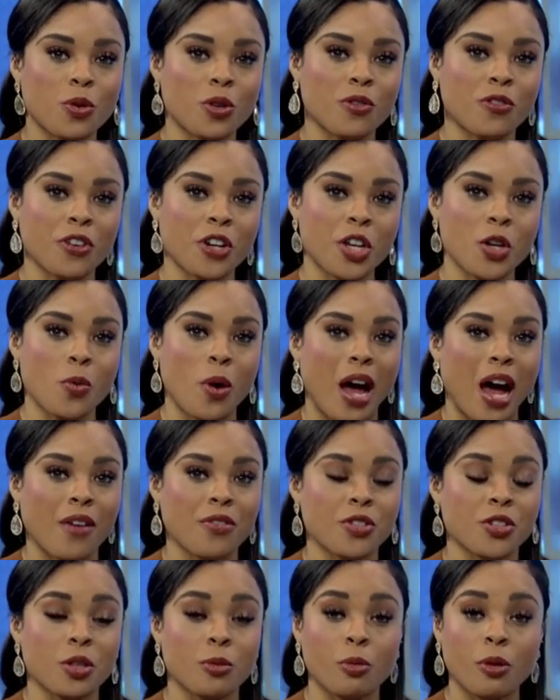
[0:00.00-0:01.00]
word for you
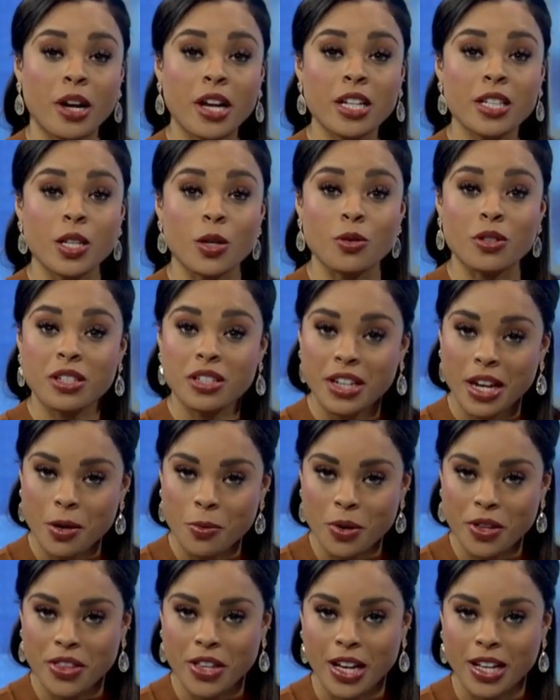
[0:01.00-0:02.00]
after the break, so stay
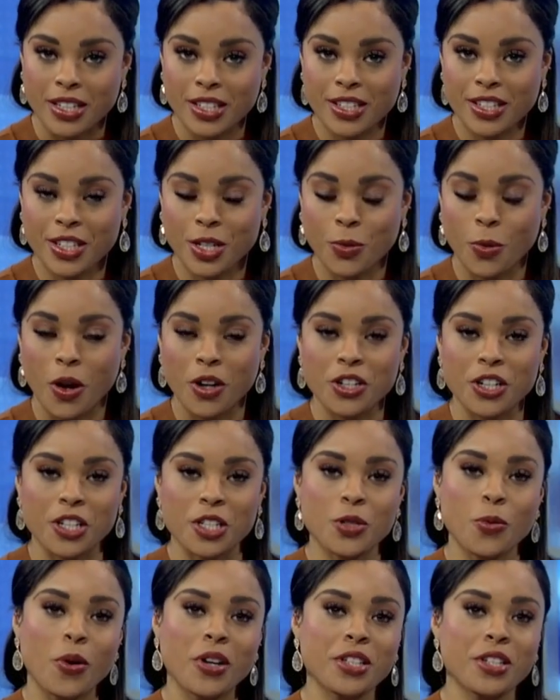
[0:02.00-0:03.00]
with us. You're
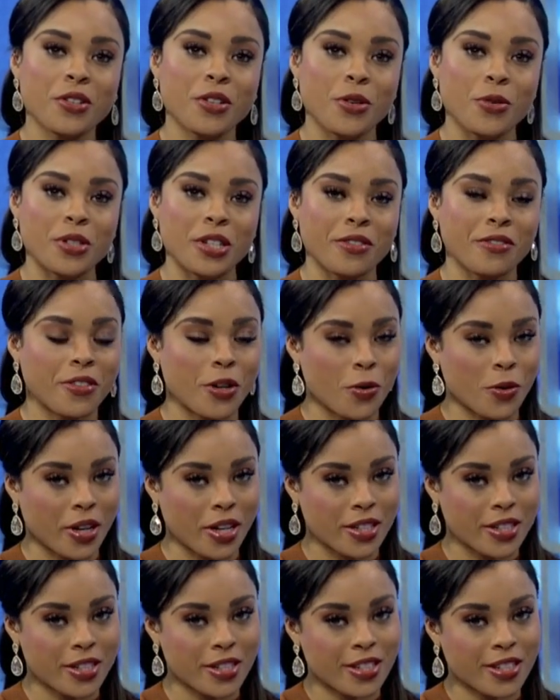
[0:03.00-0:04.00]
watching 22 News in
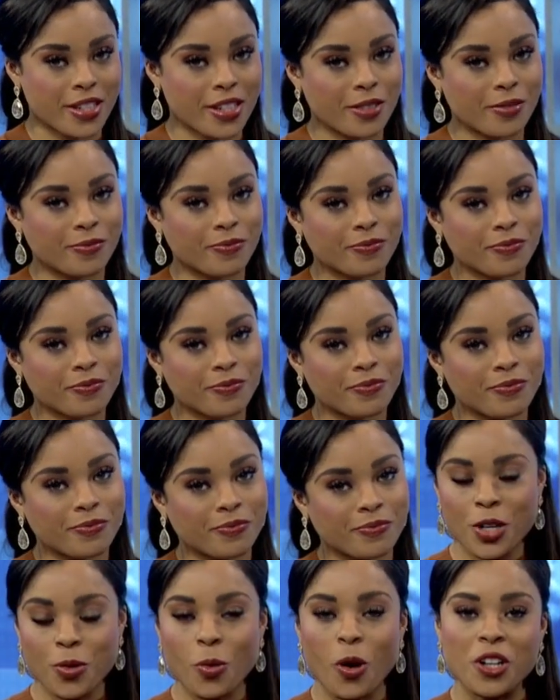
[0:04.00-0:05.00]
Focus.
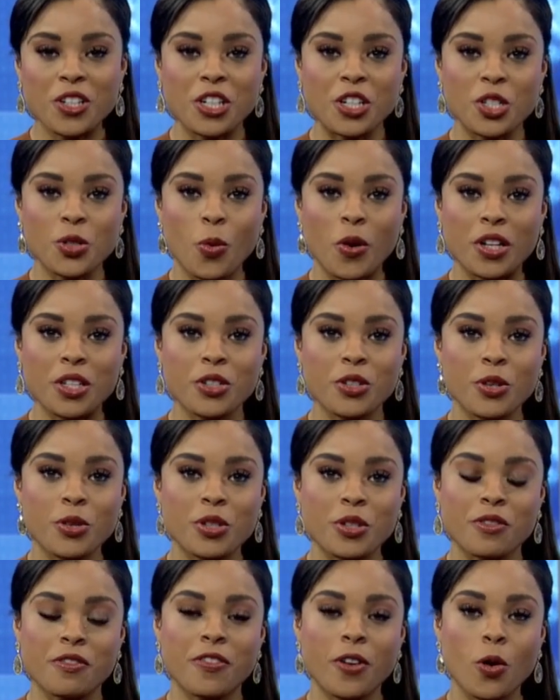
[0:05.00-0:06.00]
You're watching 22
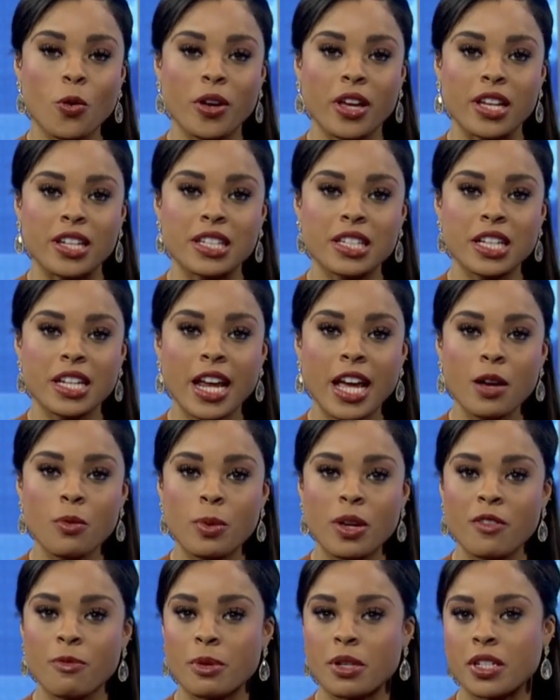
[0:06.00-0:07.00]
News in Focus. Today,
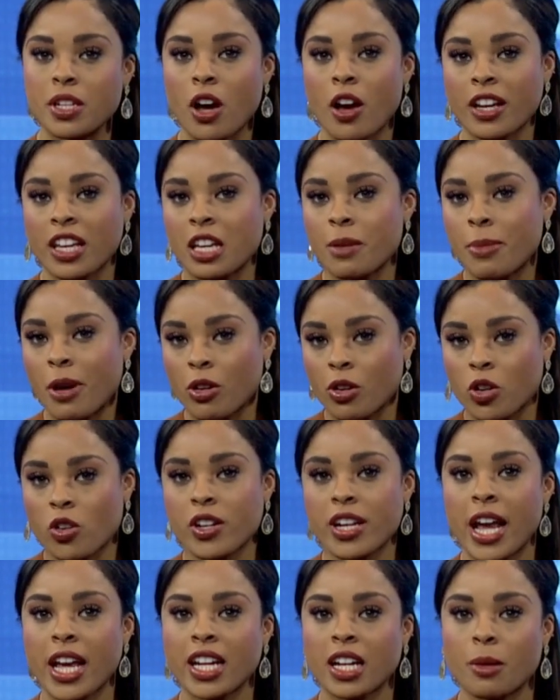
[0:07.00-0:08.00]
we've been talking about
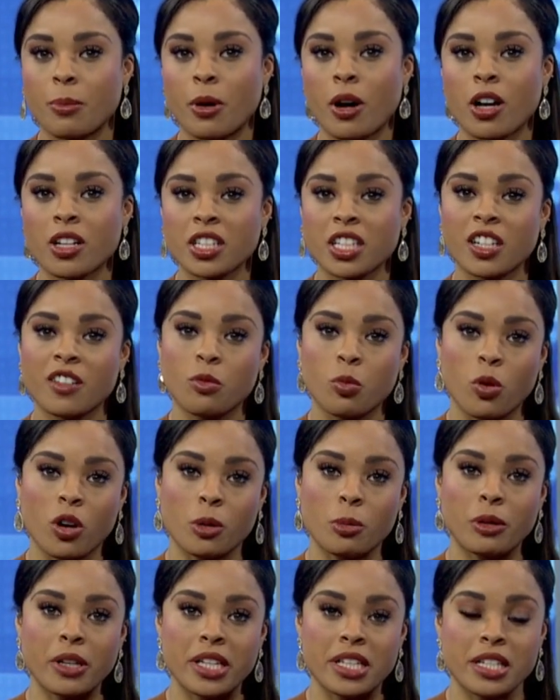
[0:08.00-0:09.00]
creating a positive
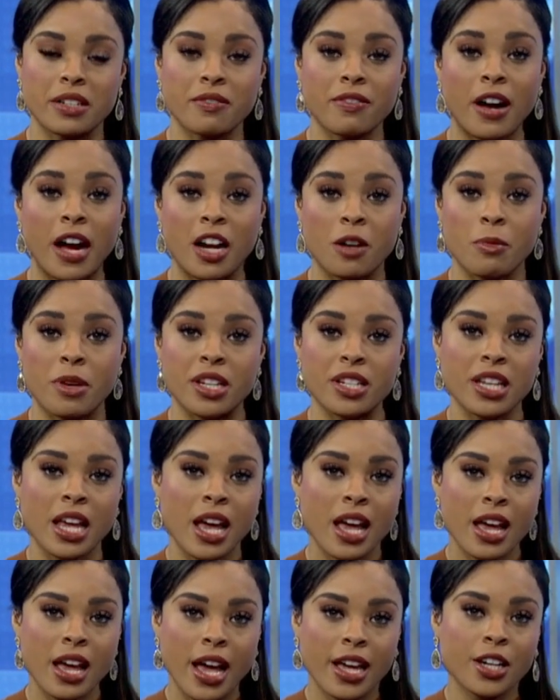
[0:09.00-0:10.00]
workplace environment
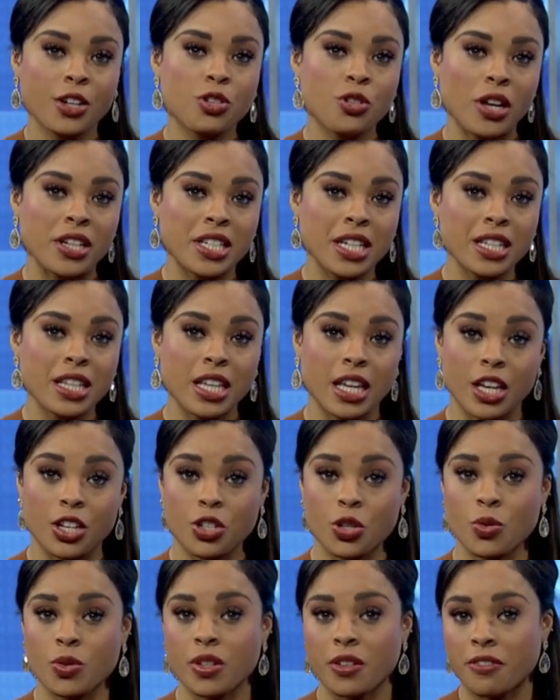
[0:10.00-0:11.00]
and addressing the
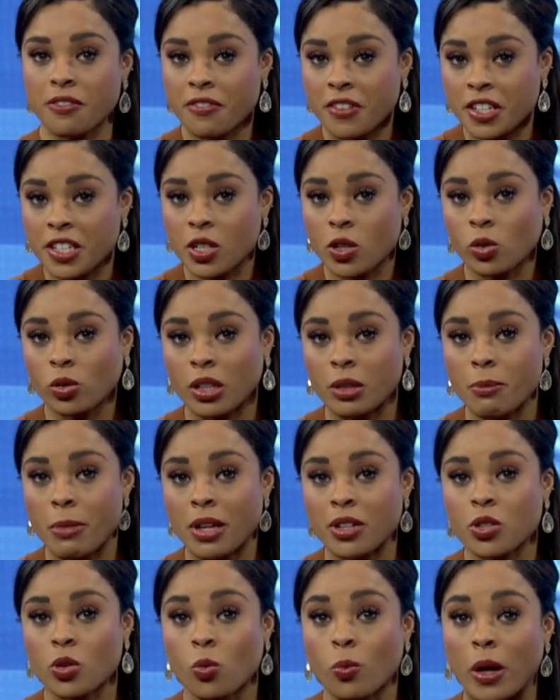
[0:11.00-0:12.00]
issues of physical and
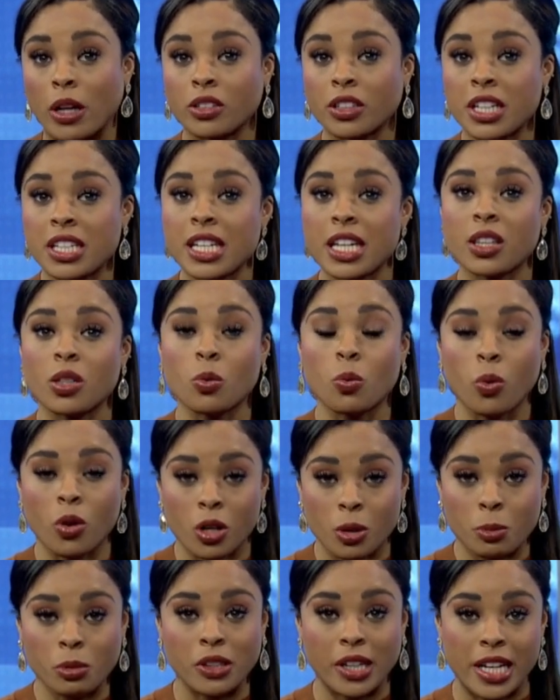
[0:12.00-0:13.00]
mental wellness in the
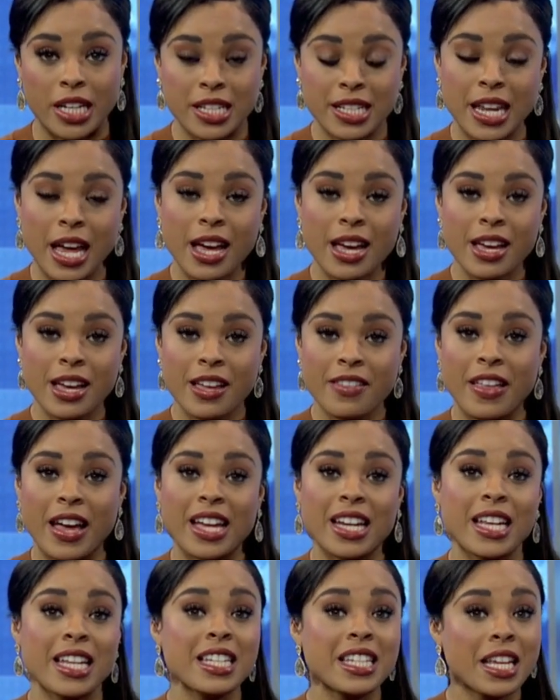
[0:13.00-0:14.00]
workplace.
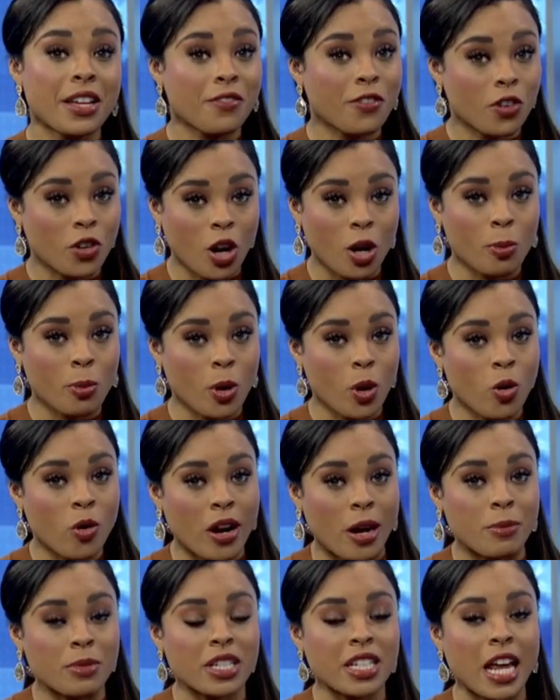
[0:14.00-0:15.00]
That is it for our
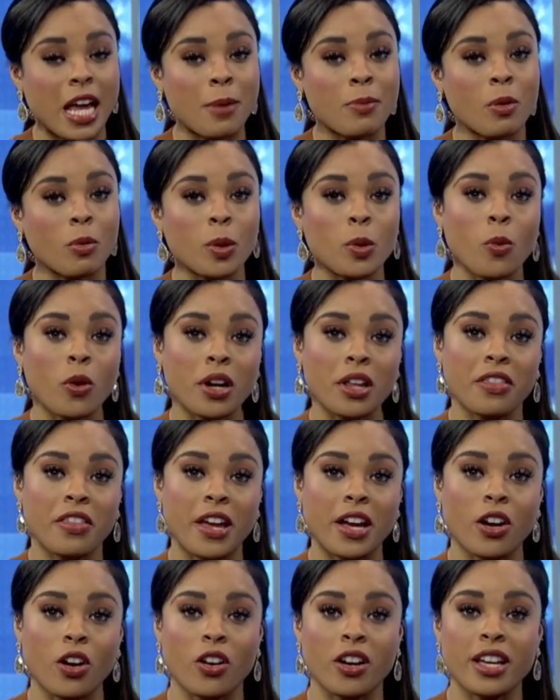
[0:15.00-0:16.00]
program today, but we want to
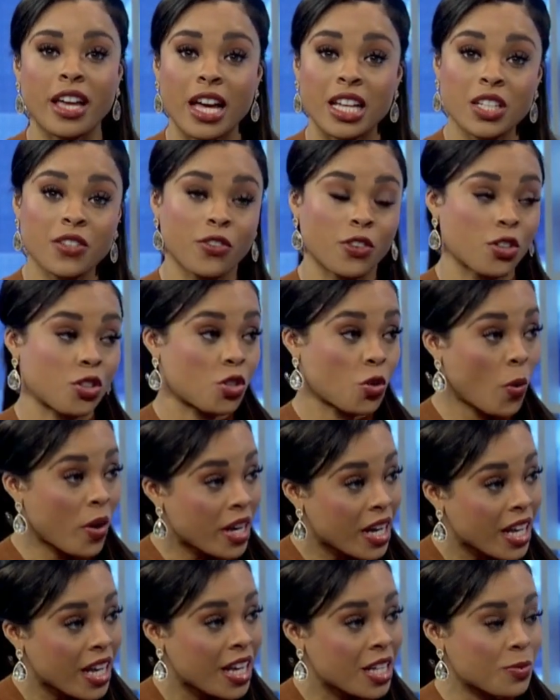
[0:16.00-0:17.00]
thank our guests for
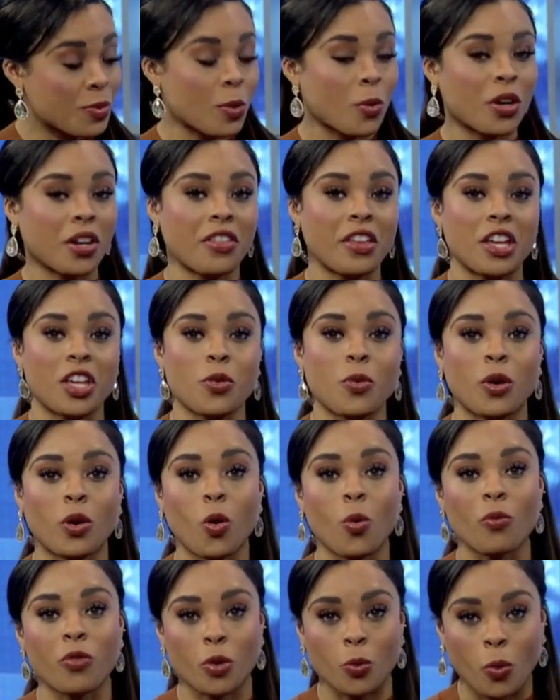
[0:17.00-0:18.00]
joining us. We want to thank you at
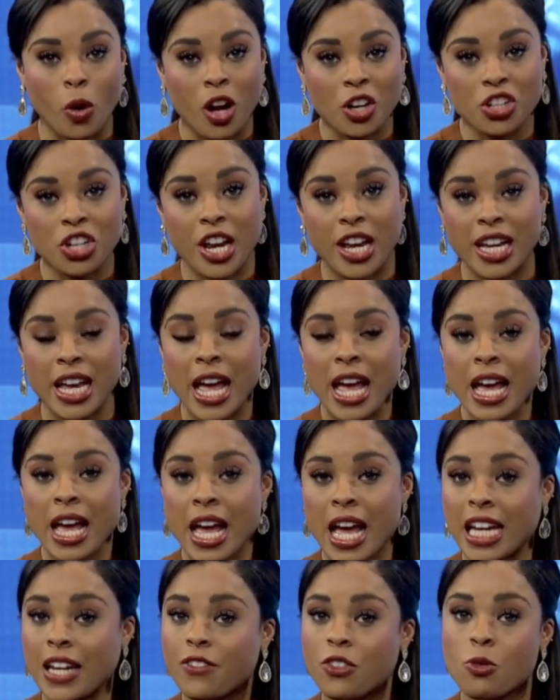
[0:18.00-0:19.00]
home for watching.
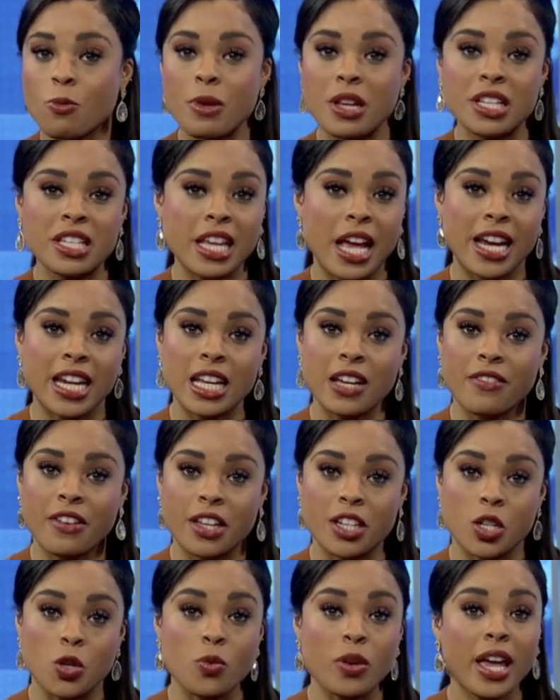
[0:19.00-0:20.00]
And if you missed any of
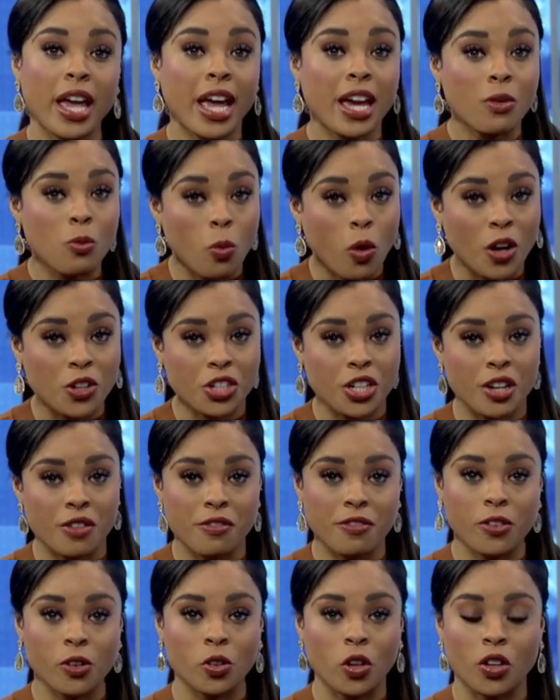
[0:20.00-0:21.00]
it, you can watch it in
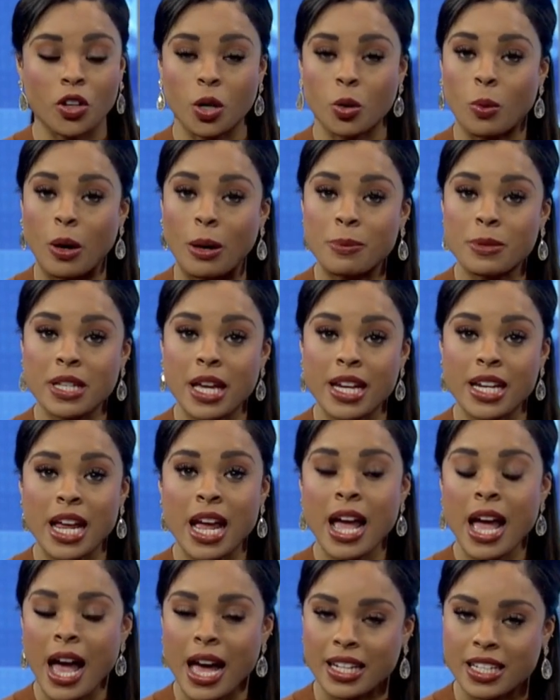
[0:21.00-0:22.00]
full on our website
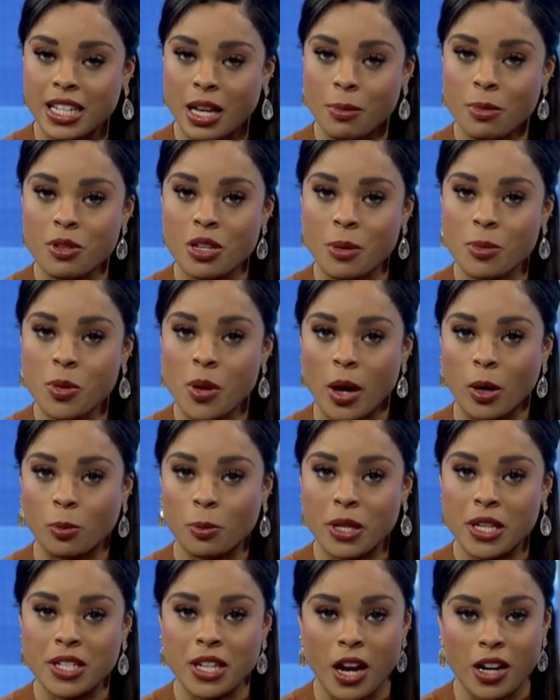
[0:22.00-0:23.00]
at
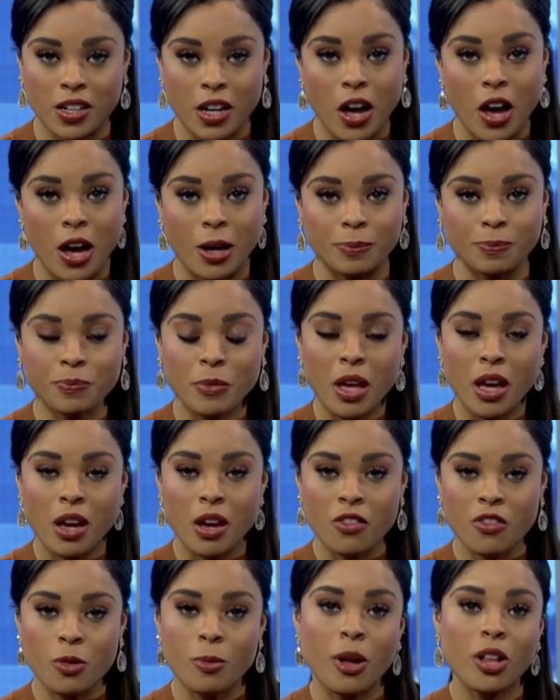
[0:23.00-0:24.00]
WWLP.com.
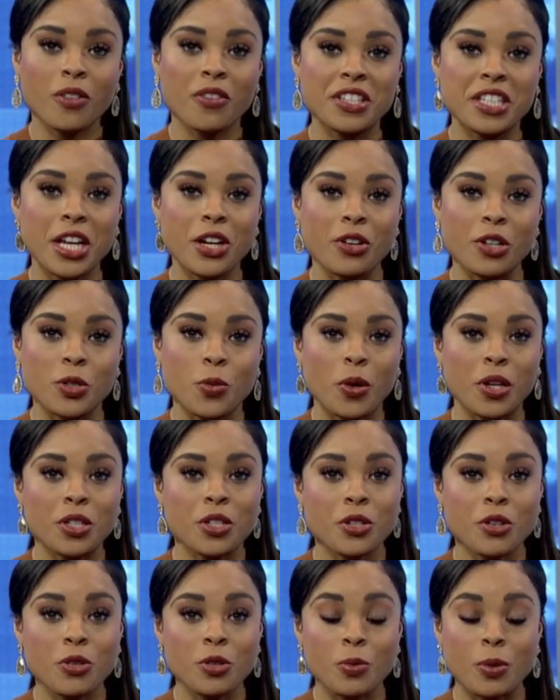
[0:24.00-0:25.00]
From all of us here at
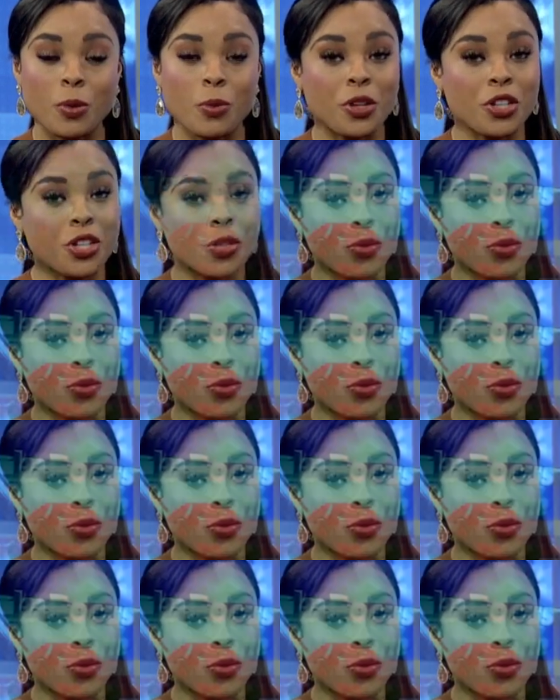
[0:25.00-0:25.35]
22 News, we wish